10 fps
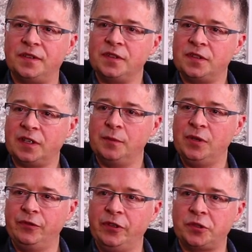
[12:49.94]
There can
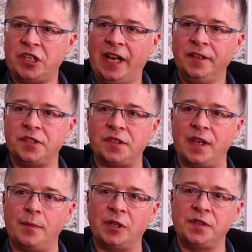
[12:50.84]
be a real challenge
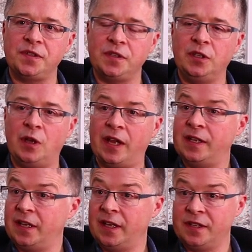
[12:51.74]
there because, you know,
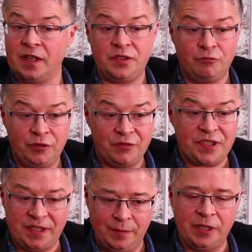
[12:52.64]
it's
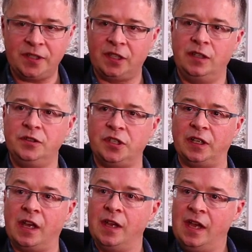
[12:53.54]
similar to
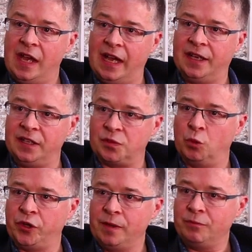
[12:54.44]
coaching, and it's
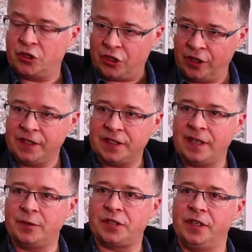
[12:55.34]
what I'm trying to
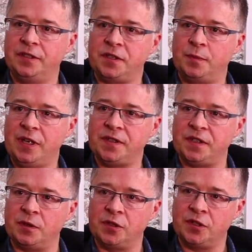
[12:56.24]
demonstrate in the
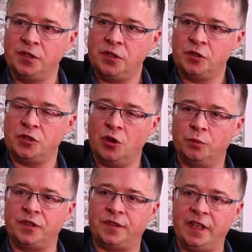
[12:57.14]
spaces. So as soon as you
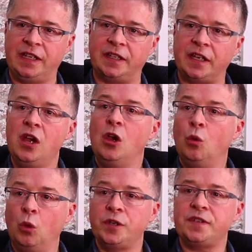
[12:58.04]
stop to think,
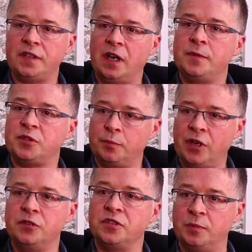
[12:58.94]
what is it I'm
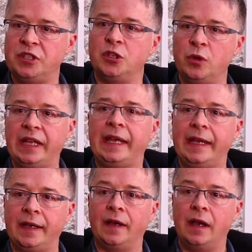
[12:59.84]
supposed to be doing
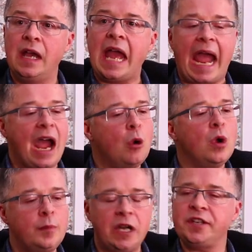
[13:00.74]
here?
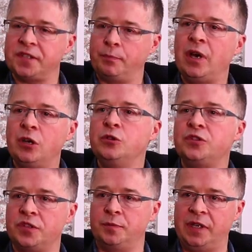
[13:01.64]
How am I
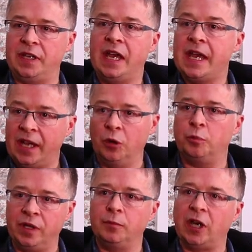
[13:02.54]
supposed to be
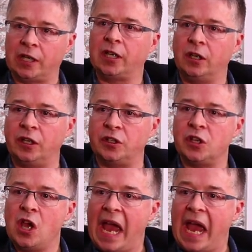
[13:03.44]
helping my client?